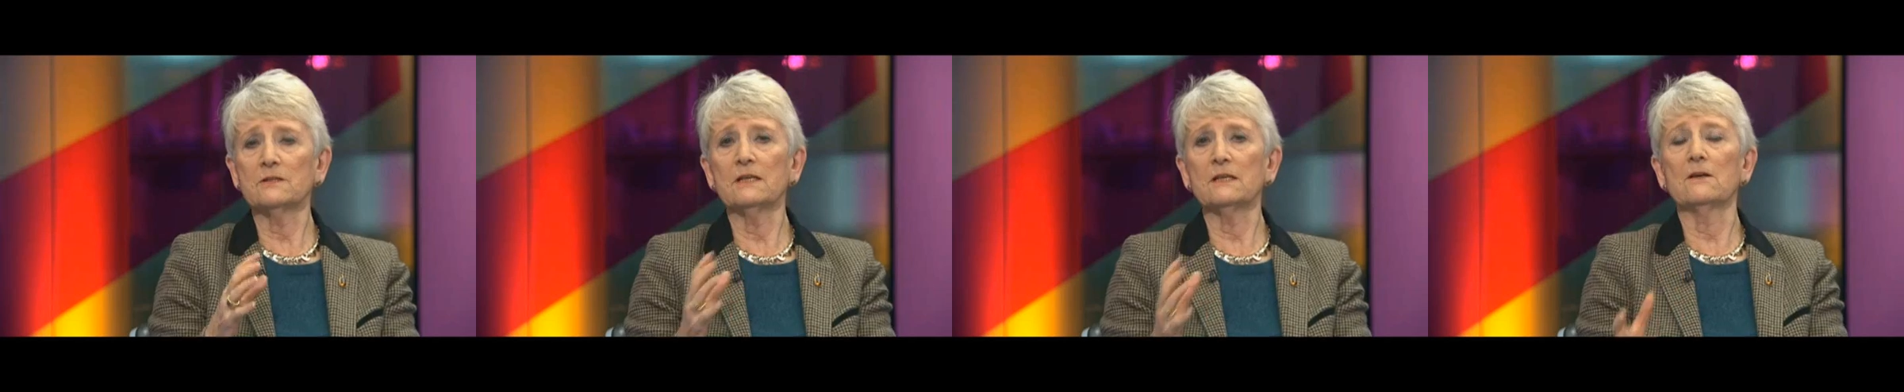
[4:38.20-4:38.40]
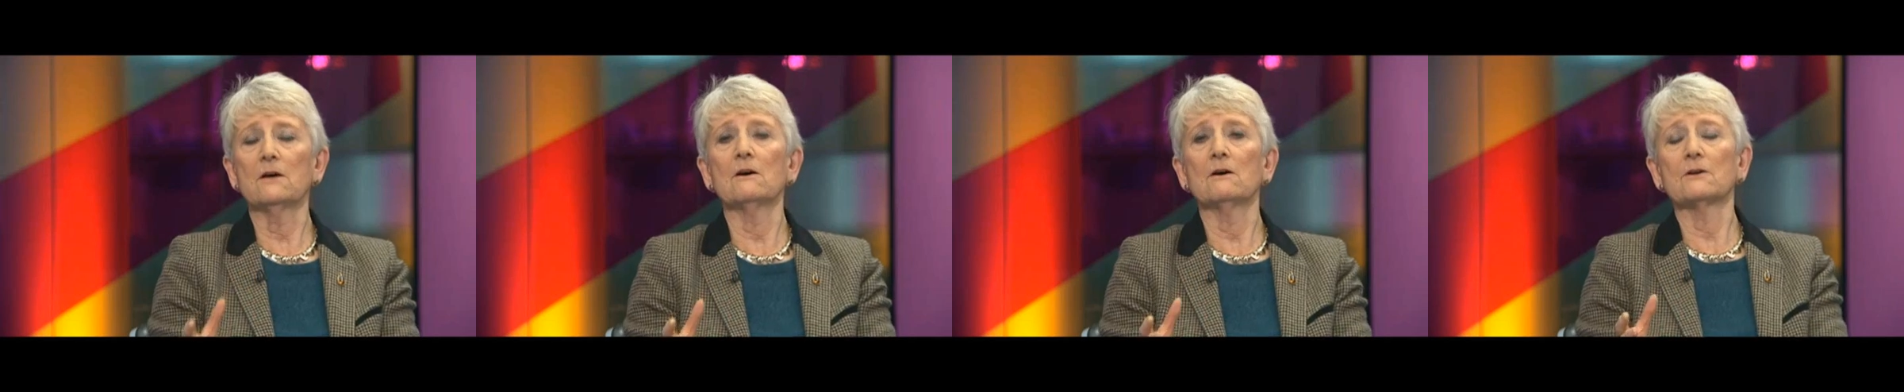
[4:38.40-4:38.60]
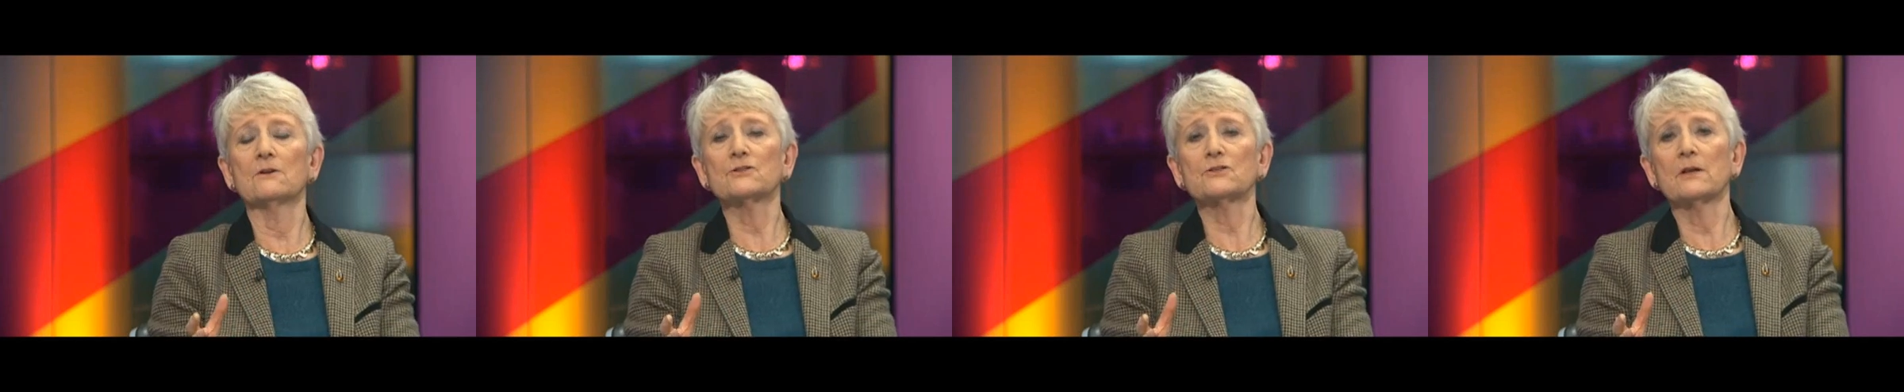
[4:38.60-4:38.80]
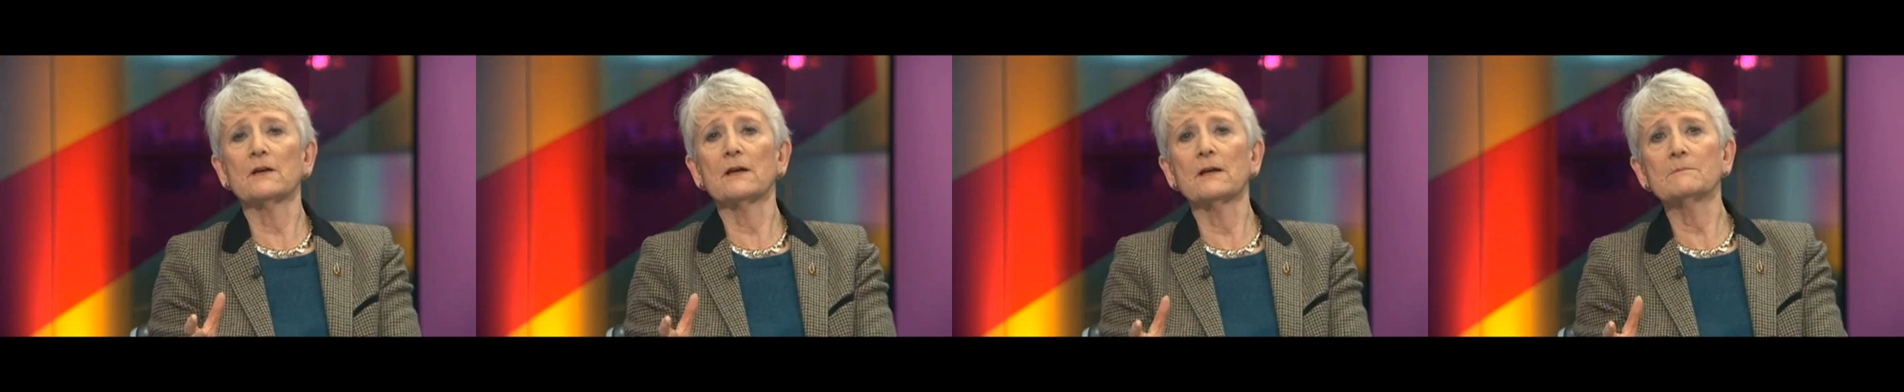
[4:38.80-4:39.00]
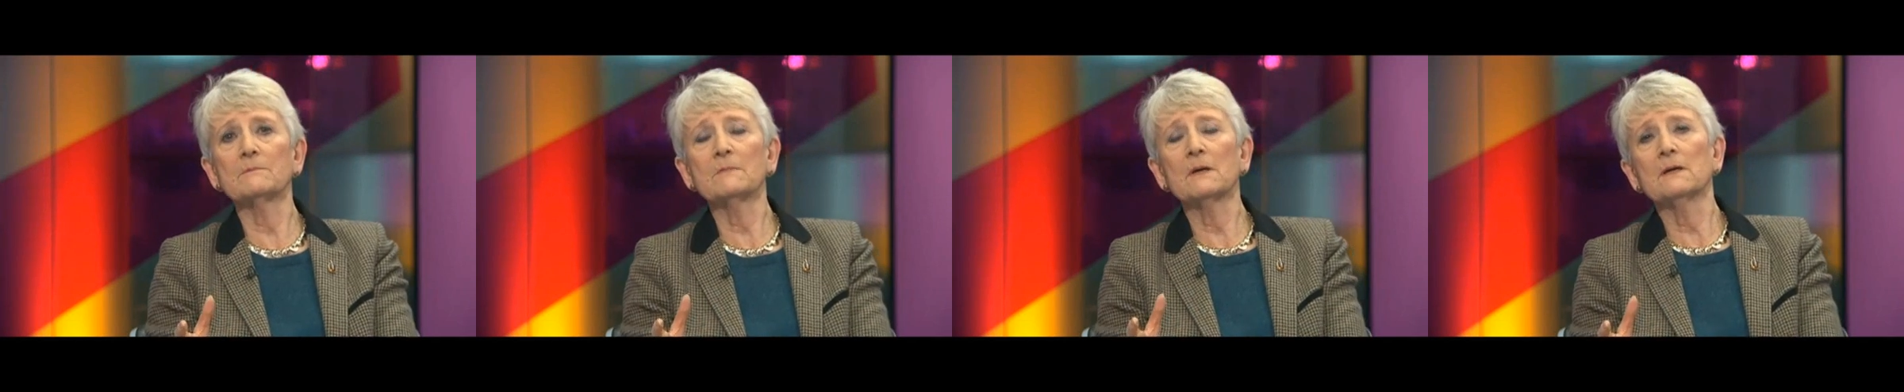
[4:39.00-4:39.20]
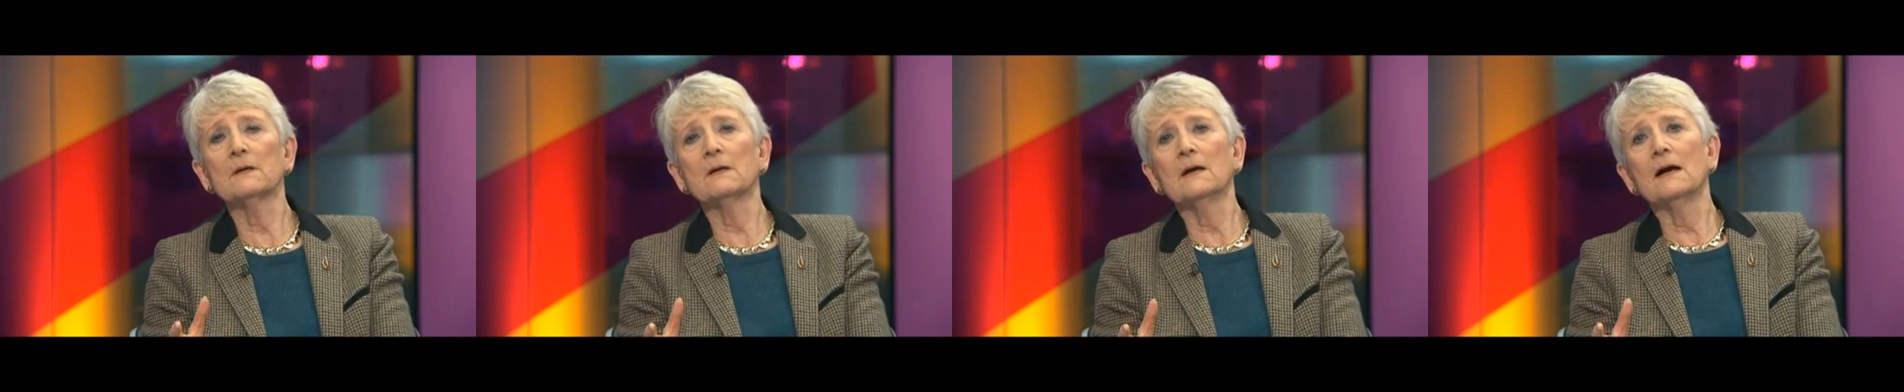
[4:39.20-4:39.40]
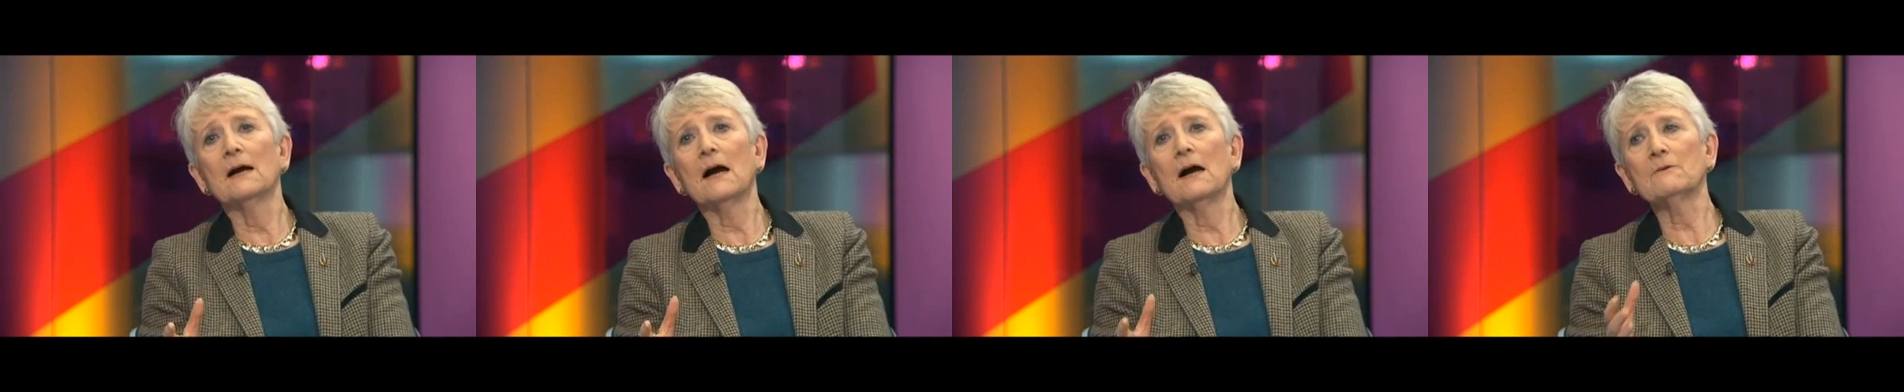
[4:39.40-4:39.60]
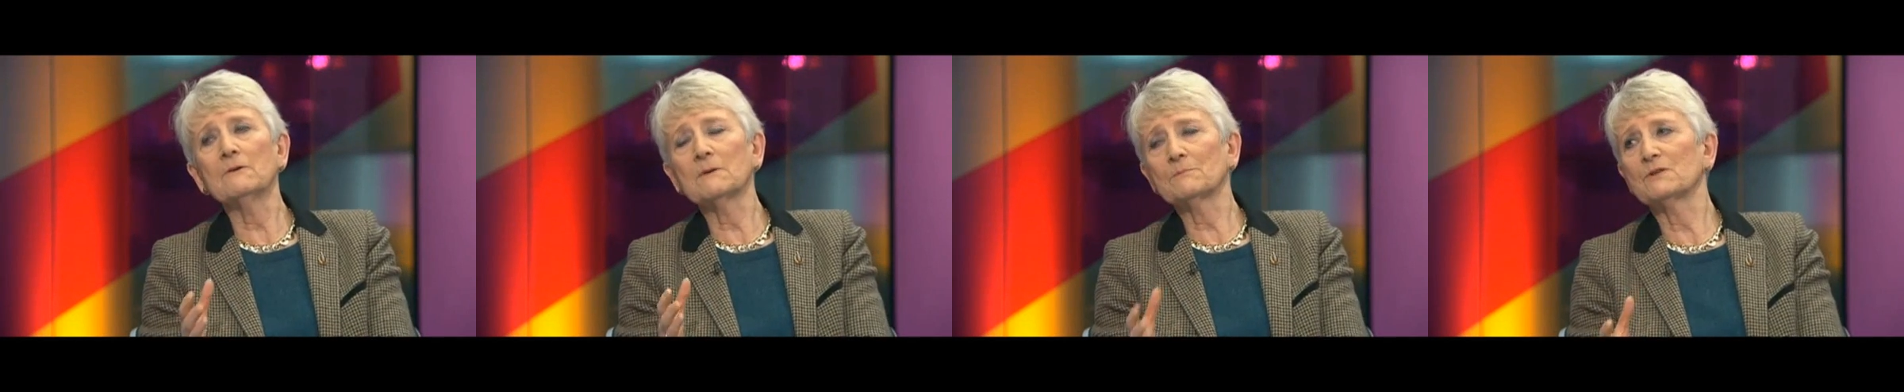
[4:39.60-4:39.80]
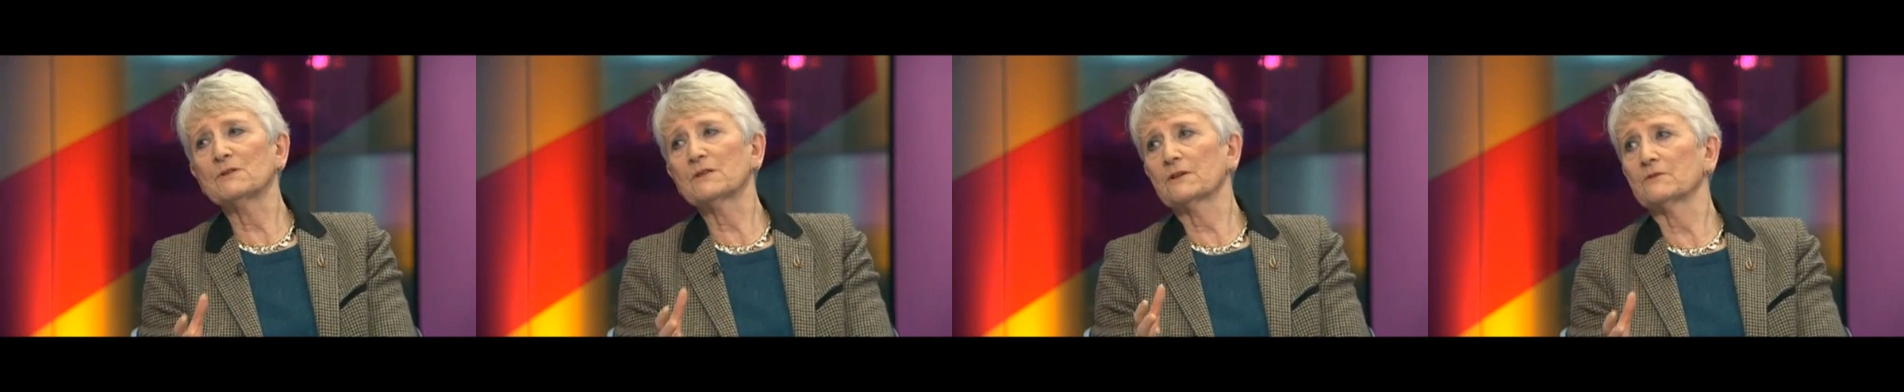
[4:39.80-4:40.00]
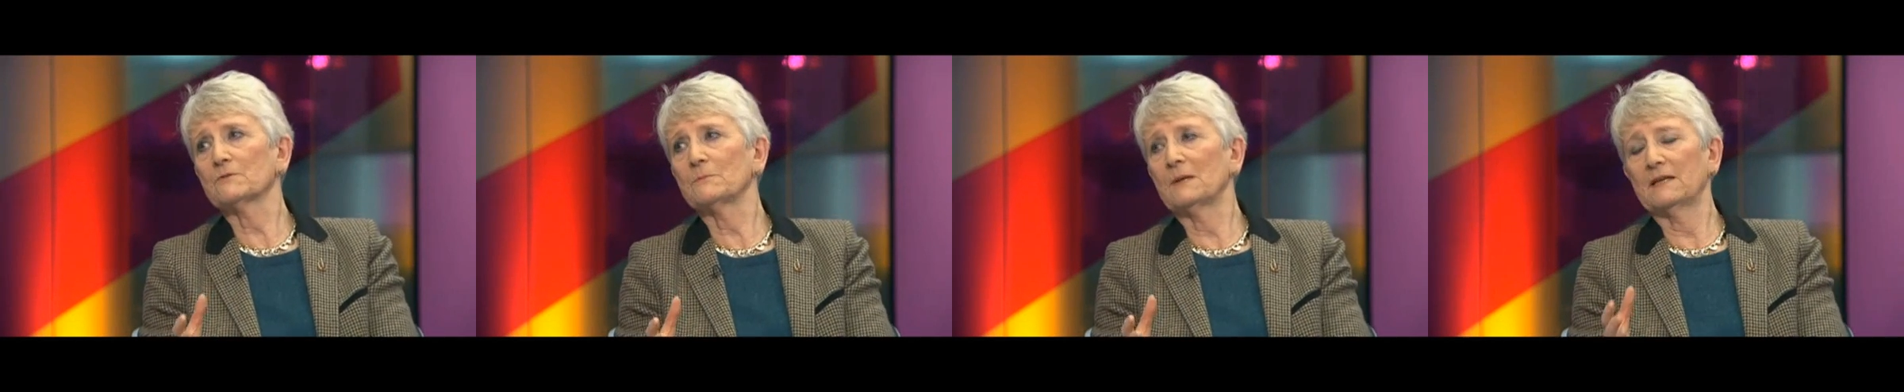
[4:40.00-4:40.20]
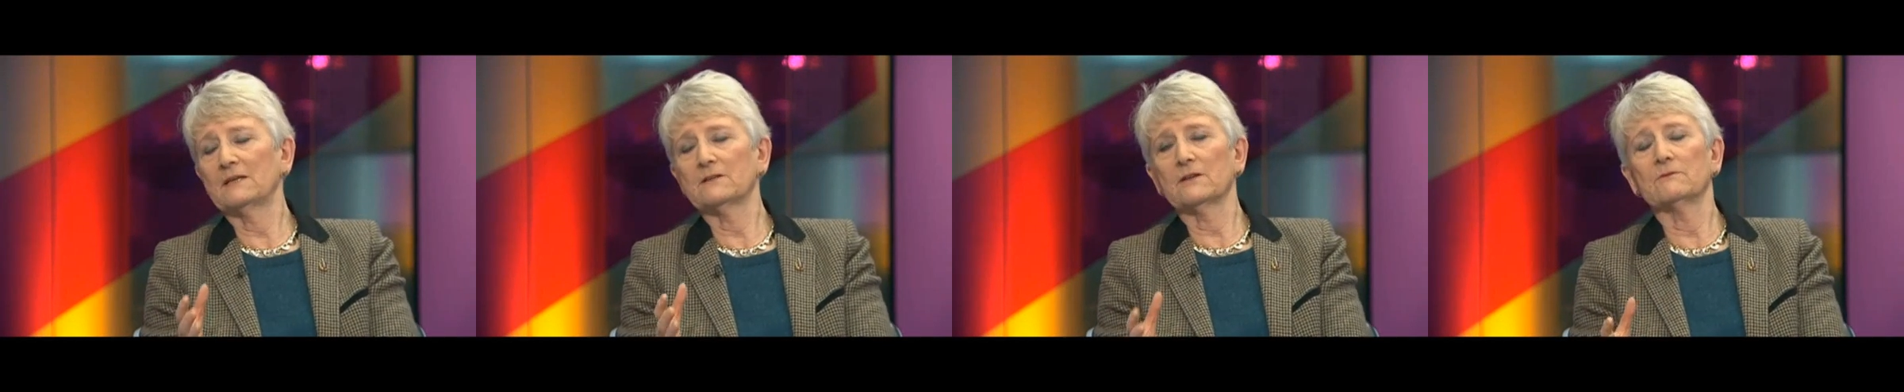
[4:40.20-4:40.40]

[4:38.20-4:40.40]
certainly large. How unpredictable,